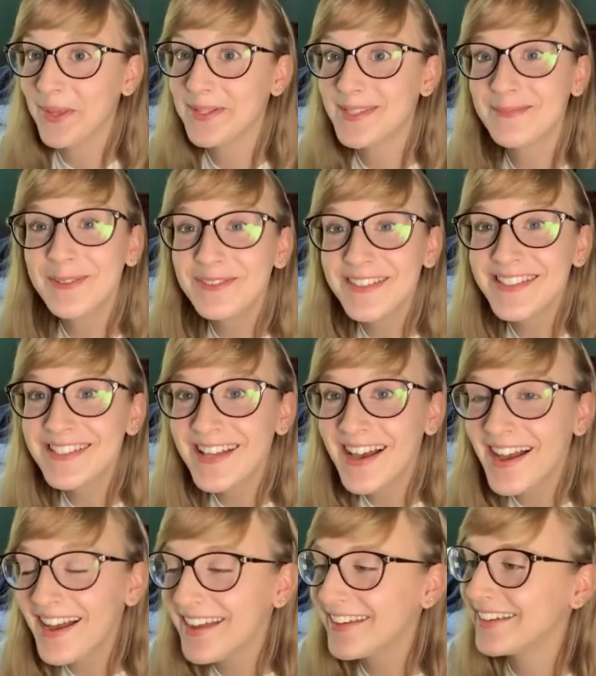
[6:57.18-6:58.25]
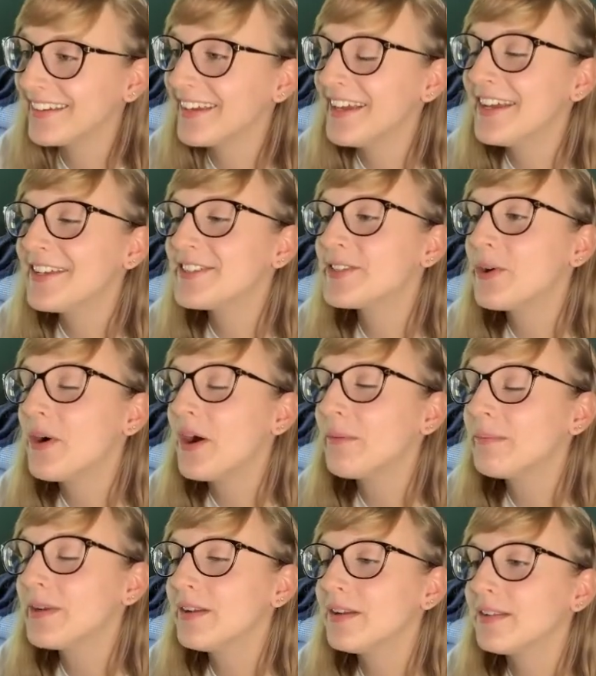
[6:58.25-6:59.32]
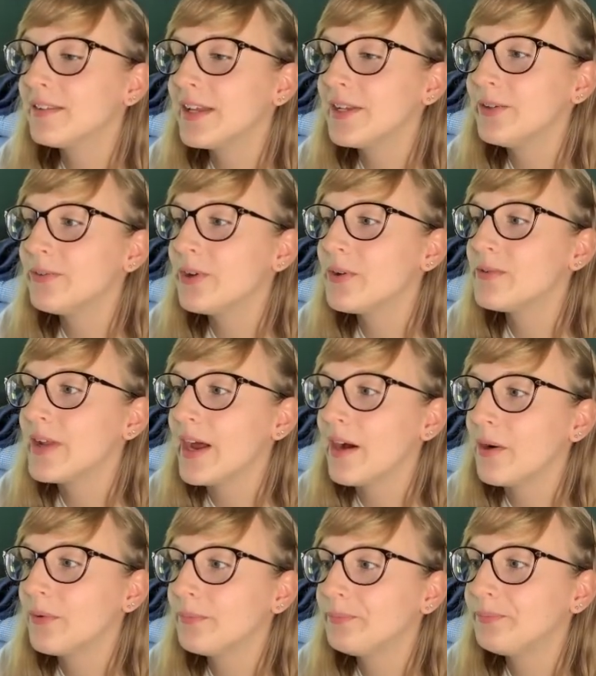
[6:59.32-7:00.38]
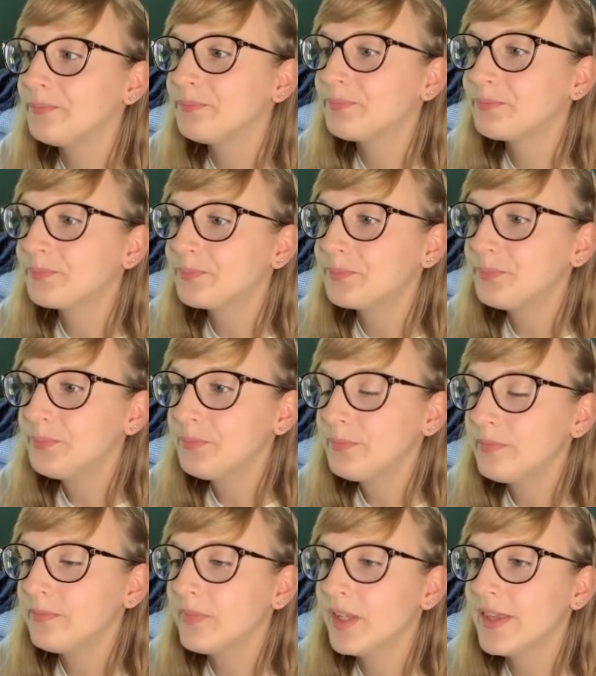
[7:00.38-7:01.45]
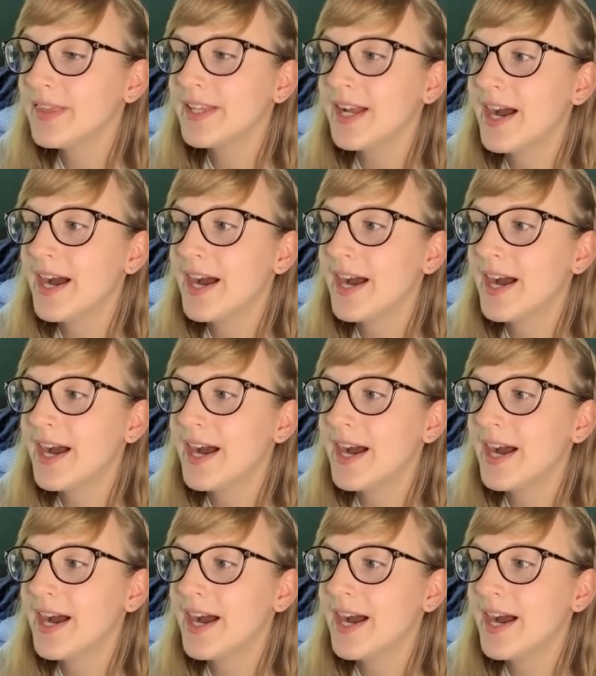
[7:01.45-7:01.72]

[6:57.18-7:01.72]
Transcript: let's move inside. So I'm gonna let you know now that